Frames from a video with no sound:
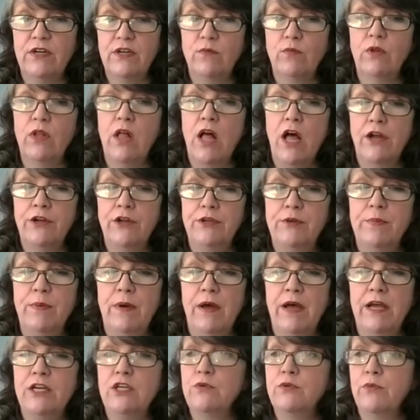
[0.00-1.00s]
it will
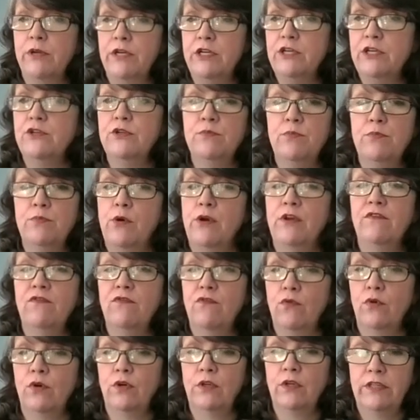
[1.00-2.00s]
occupy
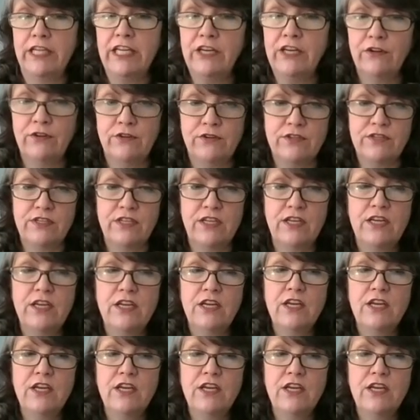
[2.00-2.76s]
22.4 liters.